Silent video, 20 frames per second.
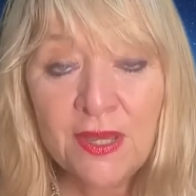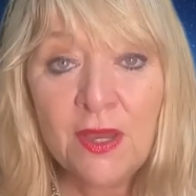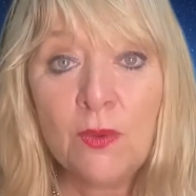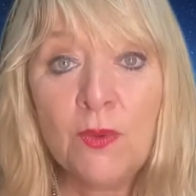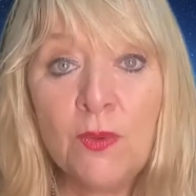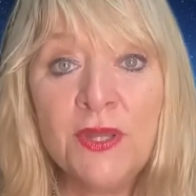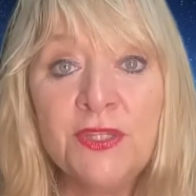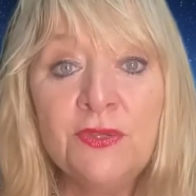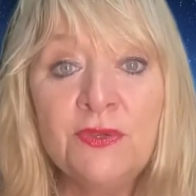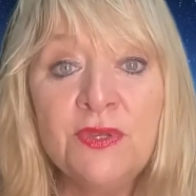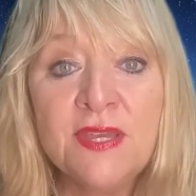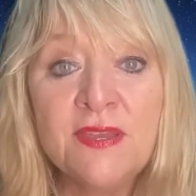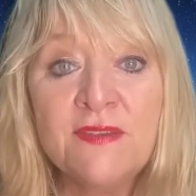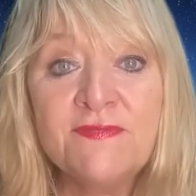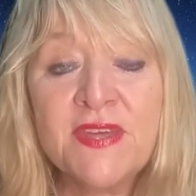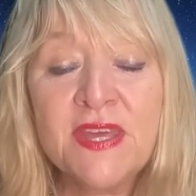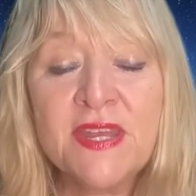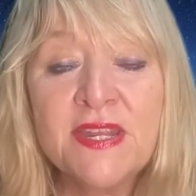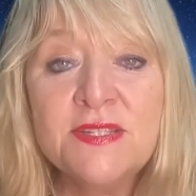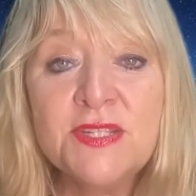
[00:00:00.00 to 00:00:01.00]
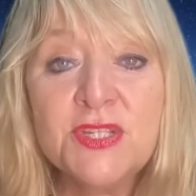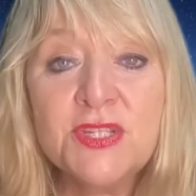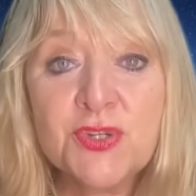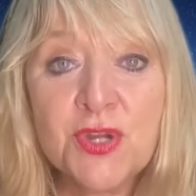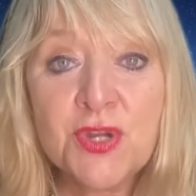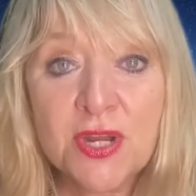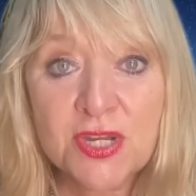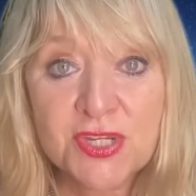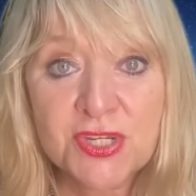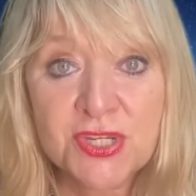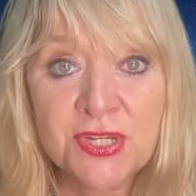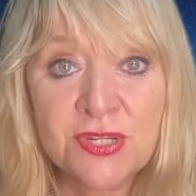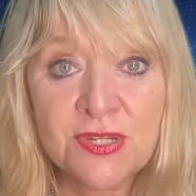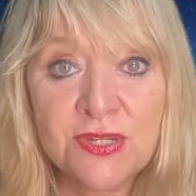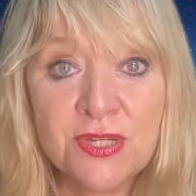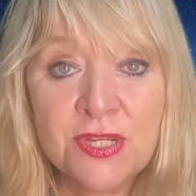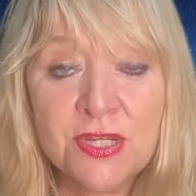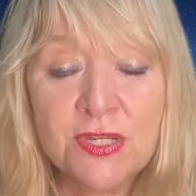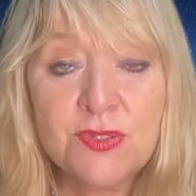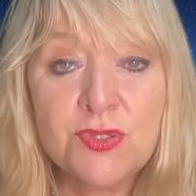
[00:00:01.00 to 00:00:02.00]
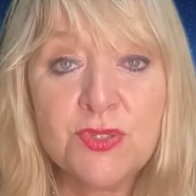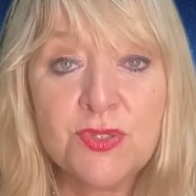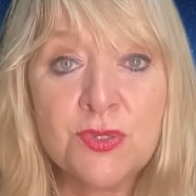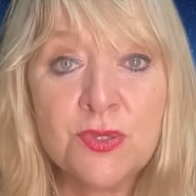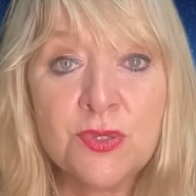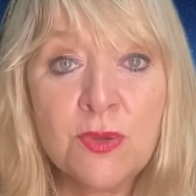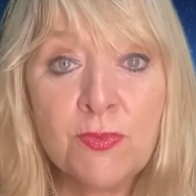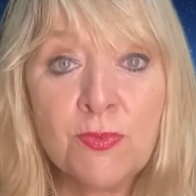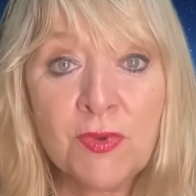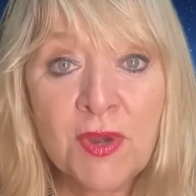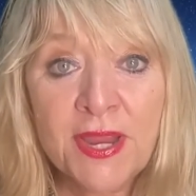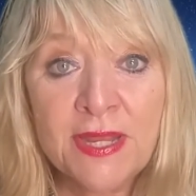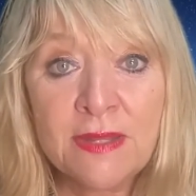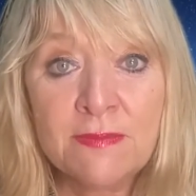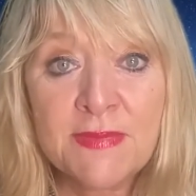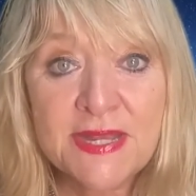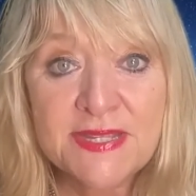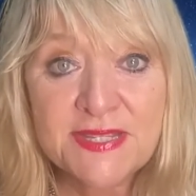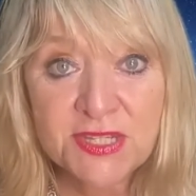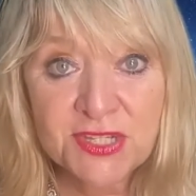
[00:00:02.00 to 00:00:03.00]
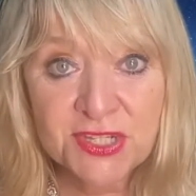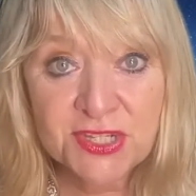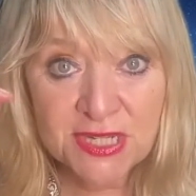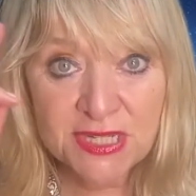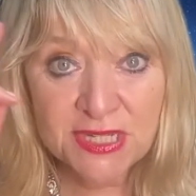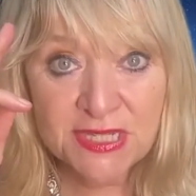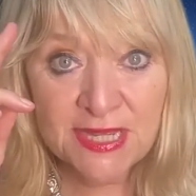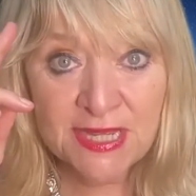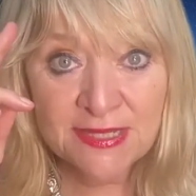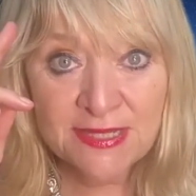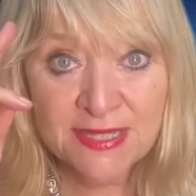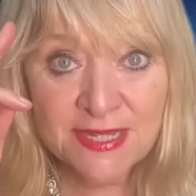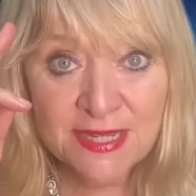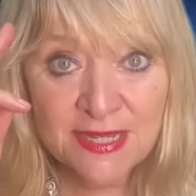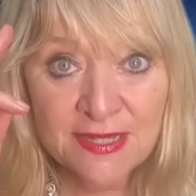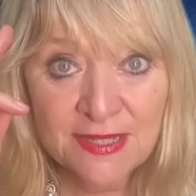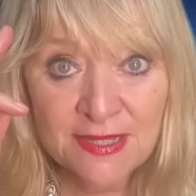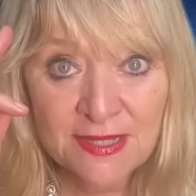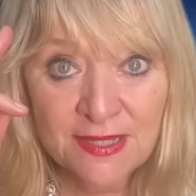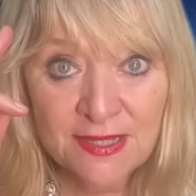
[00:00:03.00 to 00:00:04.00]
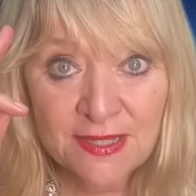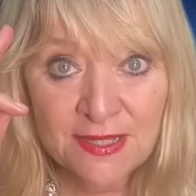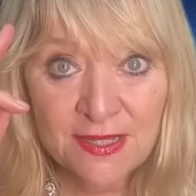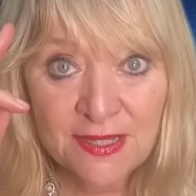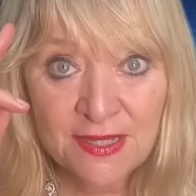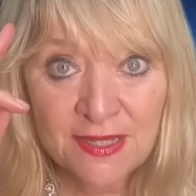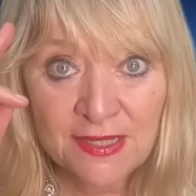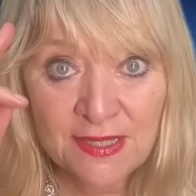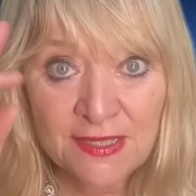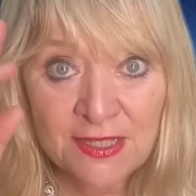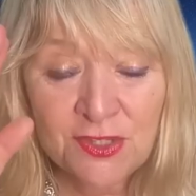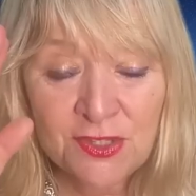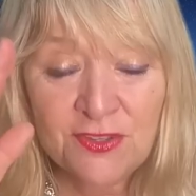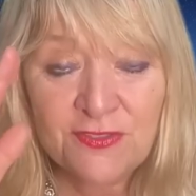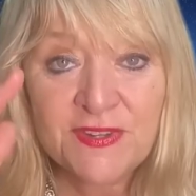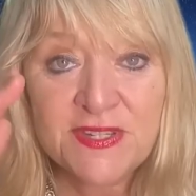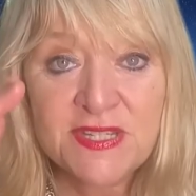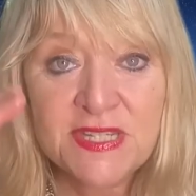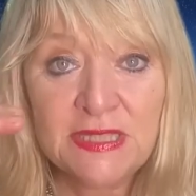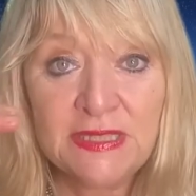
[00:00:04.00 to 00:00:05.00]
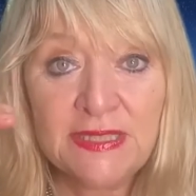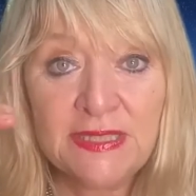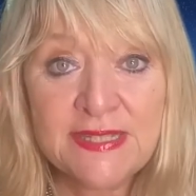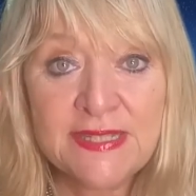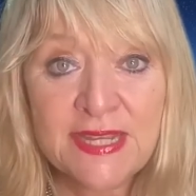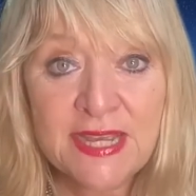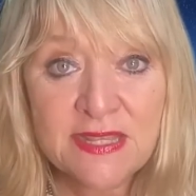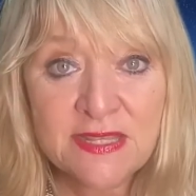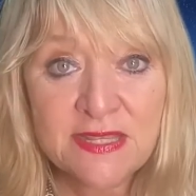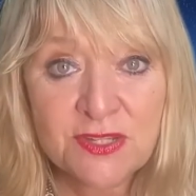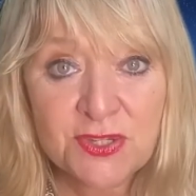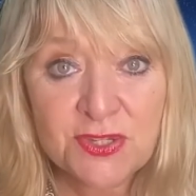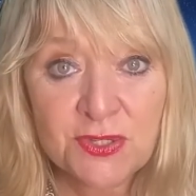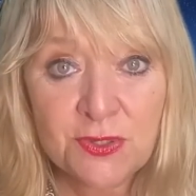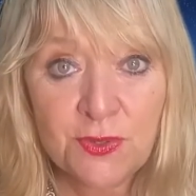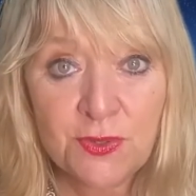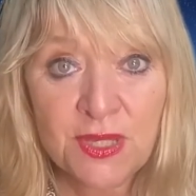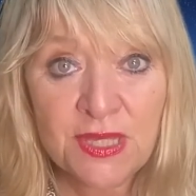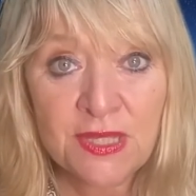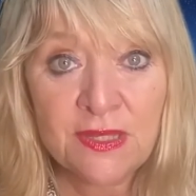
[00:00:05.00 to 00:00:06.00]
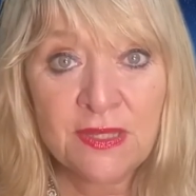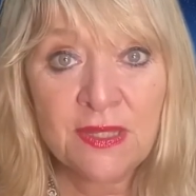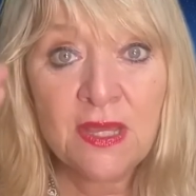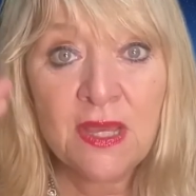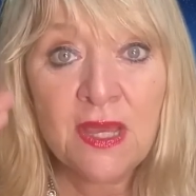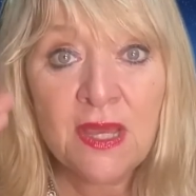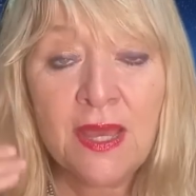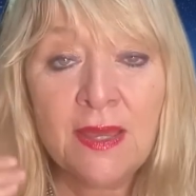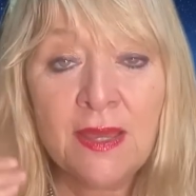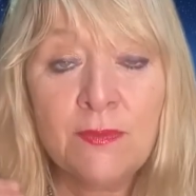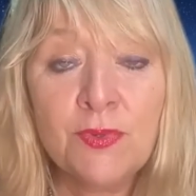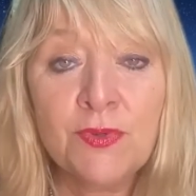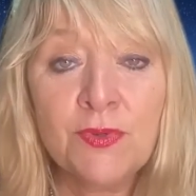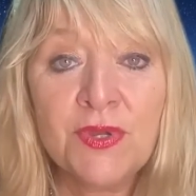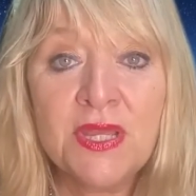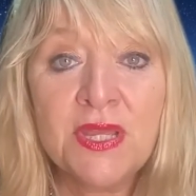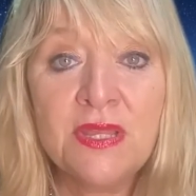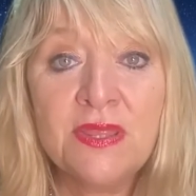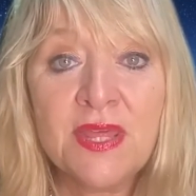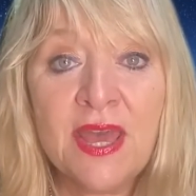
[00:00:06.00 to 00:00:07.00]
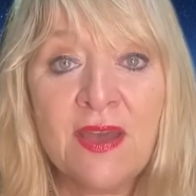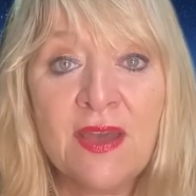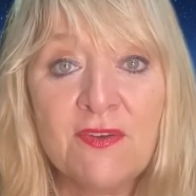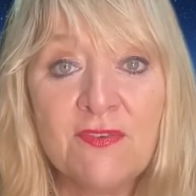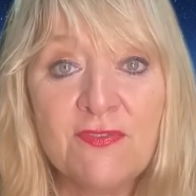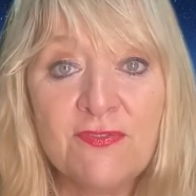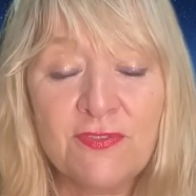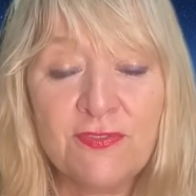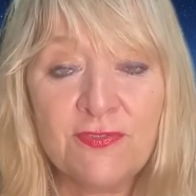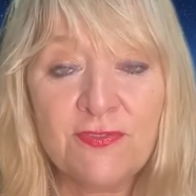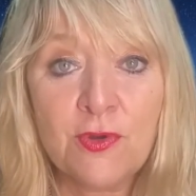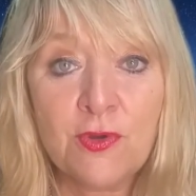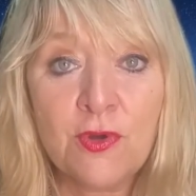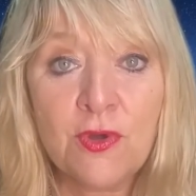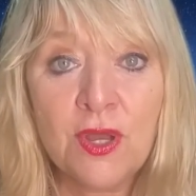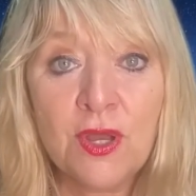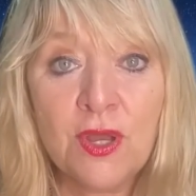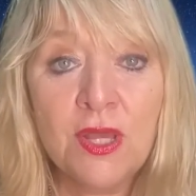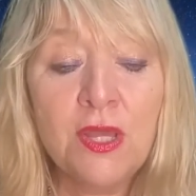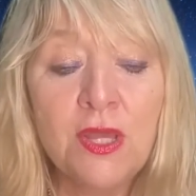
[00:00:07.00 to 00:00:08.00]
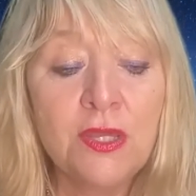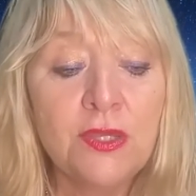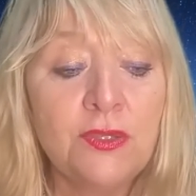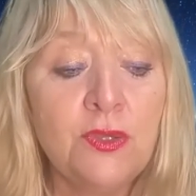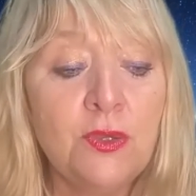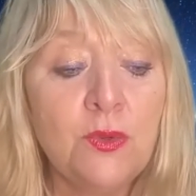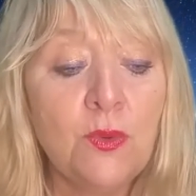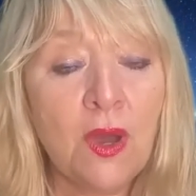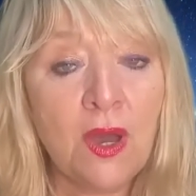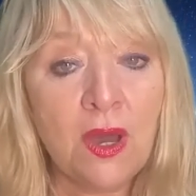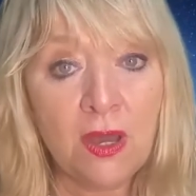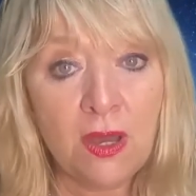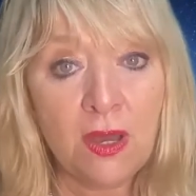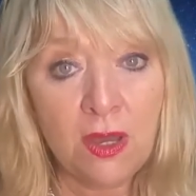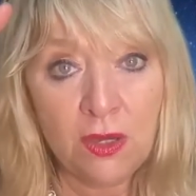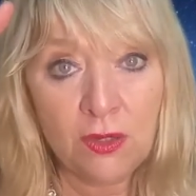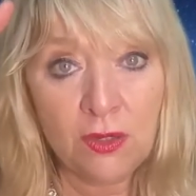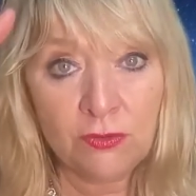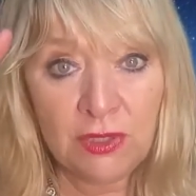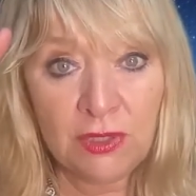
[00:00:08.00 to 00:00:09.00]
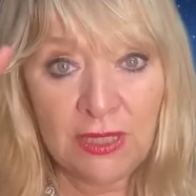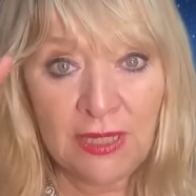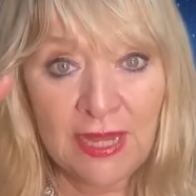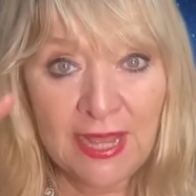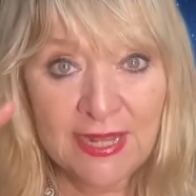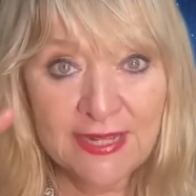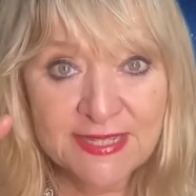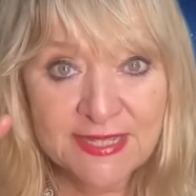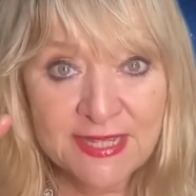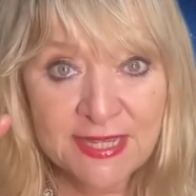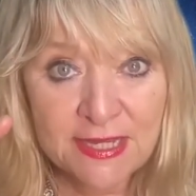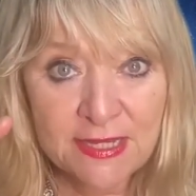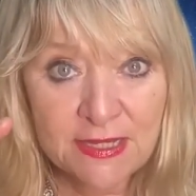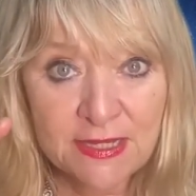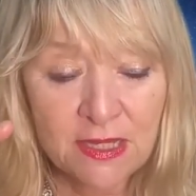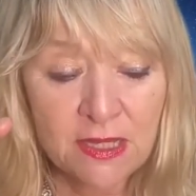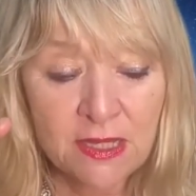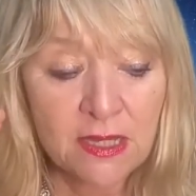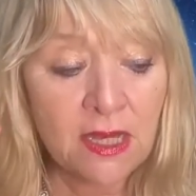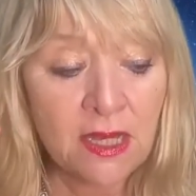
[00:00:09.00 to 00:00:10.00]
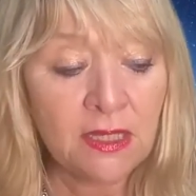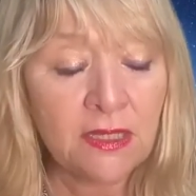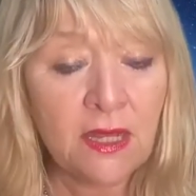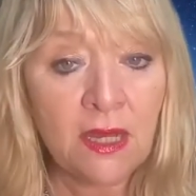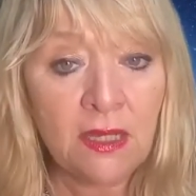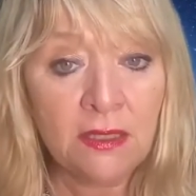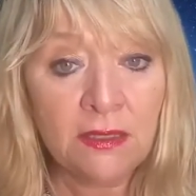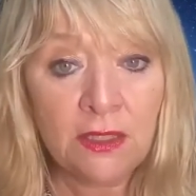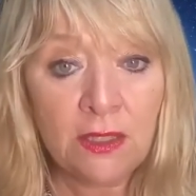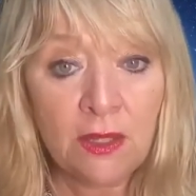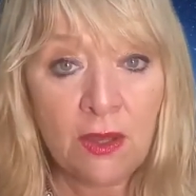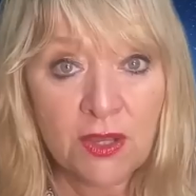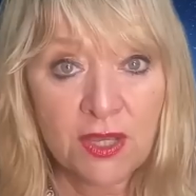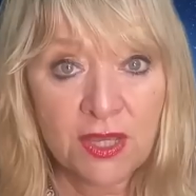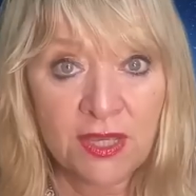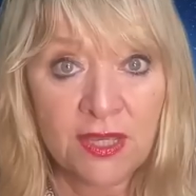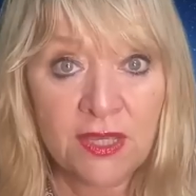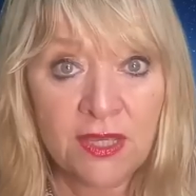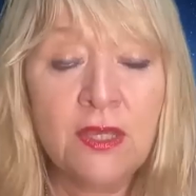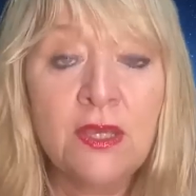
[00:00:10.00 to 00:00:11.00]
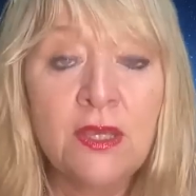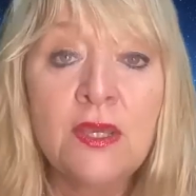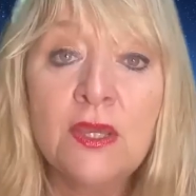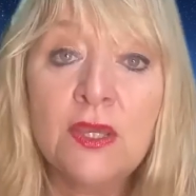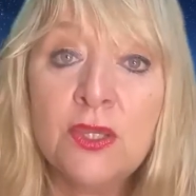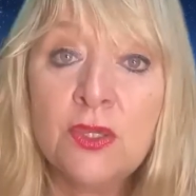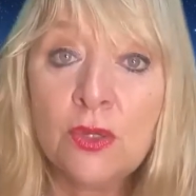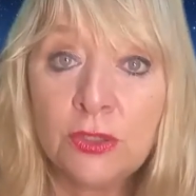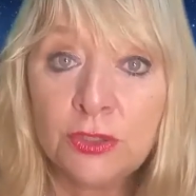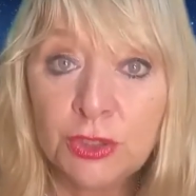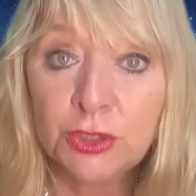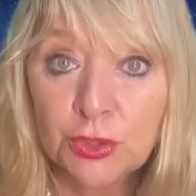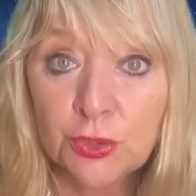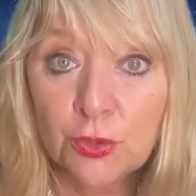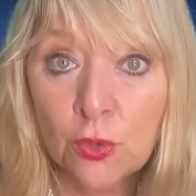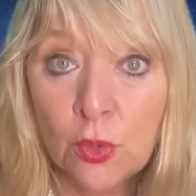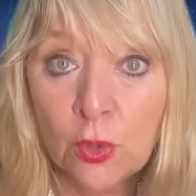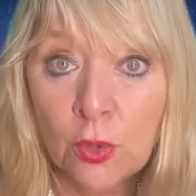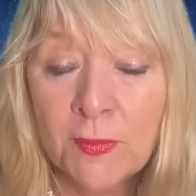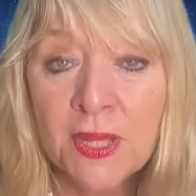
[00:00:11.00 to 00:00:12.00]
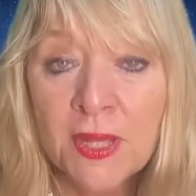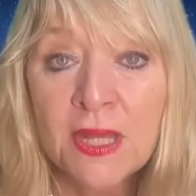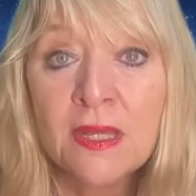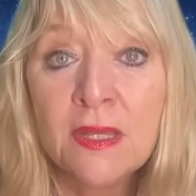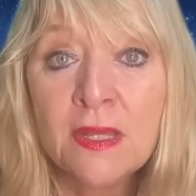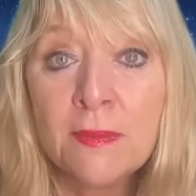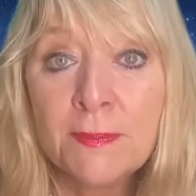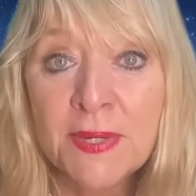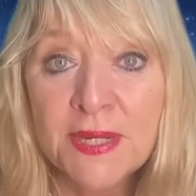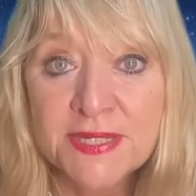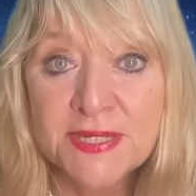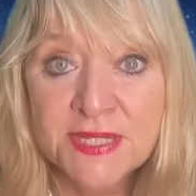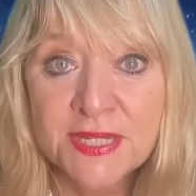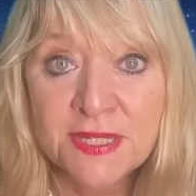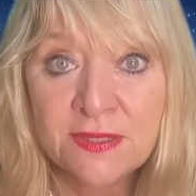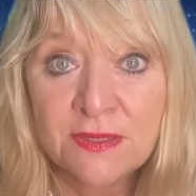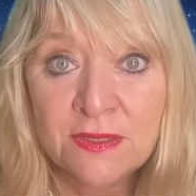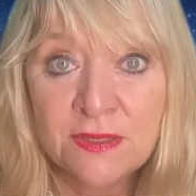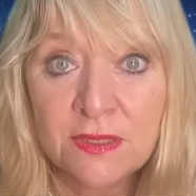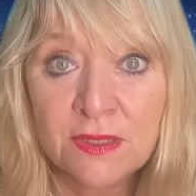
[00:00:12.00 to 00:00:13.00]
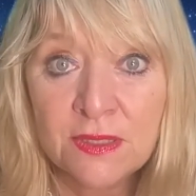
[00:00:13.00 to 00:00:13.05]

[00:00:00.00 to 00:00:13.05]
When you give that instruction to your brain messaging center, and then you physically take the two in and breathe out for four, you are relaxing and unlocking your trauma button.